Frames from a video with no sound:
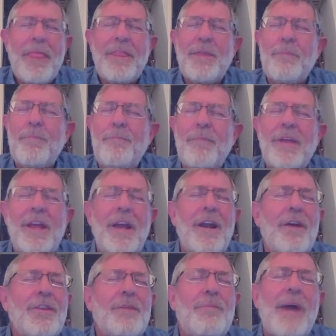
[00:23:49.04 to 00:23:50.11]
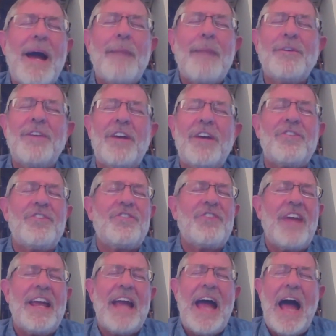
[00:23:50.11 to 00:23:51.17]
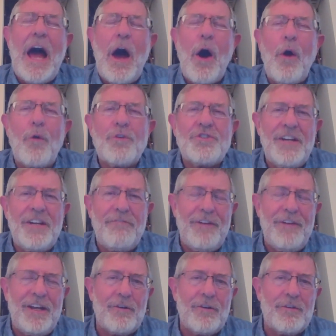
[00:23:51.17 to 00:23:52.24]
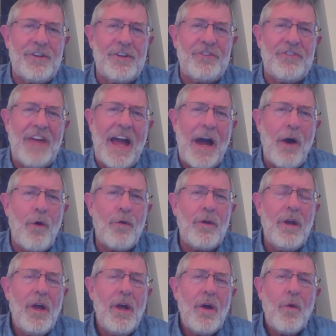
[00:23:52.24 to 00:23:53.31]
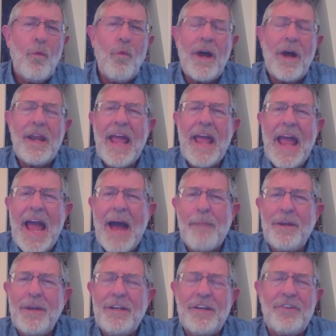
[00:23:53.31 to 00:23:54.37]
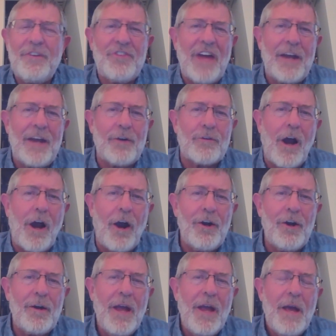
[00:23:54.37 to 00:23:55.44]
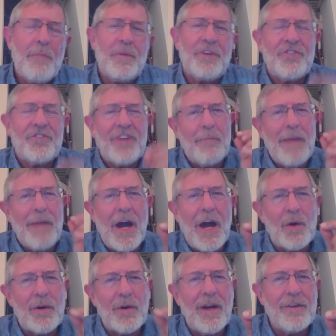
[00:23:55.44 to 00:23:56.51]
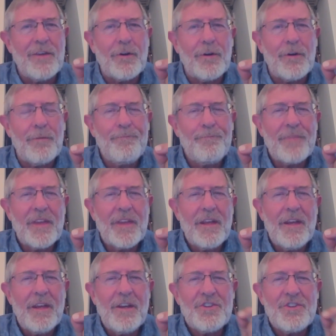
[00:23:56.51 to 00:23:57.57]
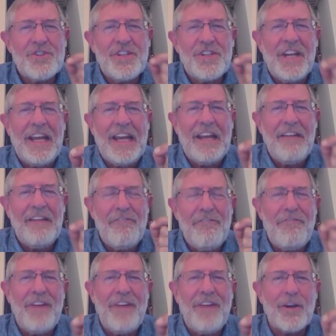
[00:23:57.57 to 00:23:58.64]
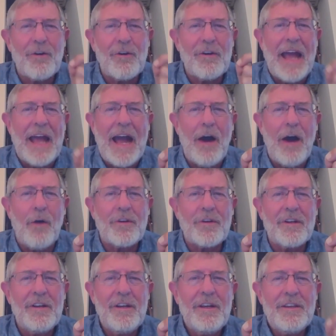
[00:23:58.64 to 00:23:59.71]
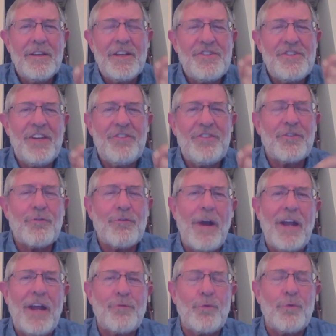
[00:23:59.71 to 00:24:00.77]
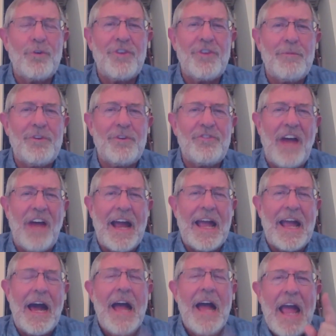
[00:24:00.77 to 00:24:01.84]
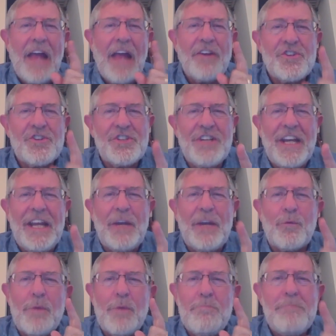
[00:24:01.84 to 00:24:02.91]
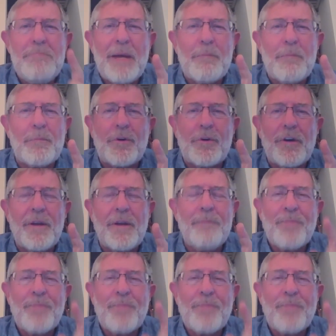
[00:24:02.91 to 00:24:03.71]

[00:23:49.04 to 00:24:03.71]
the Bible doesn't say how she figured this out, what happened inside her heart, but somehow or other, she figured out that Jesus Christ was the Messiah. And she remembered